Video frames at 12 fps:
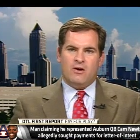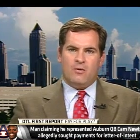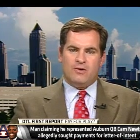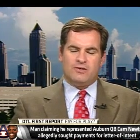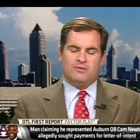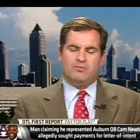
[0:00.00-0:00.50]

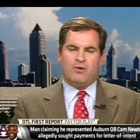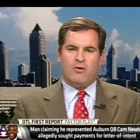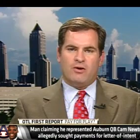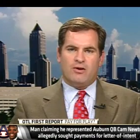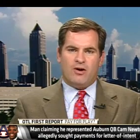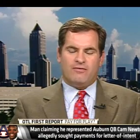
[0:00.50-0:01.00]
which is
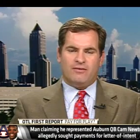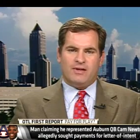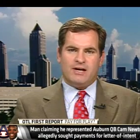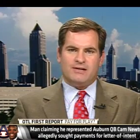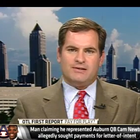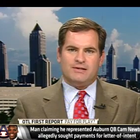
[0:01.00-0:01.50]
protocol for
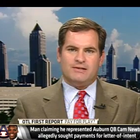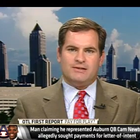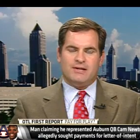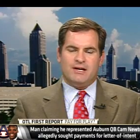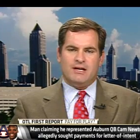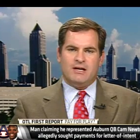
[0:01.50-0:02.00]
the
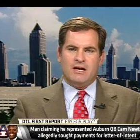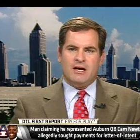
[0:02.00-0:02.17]
SEC.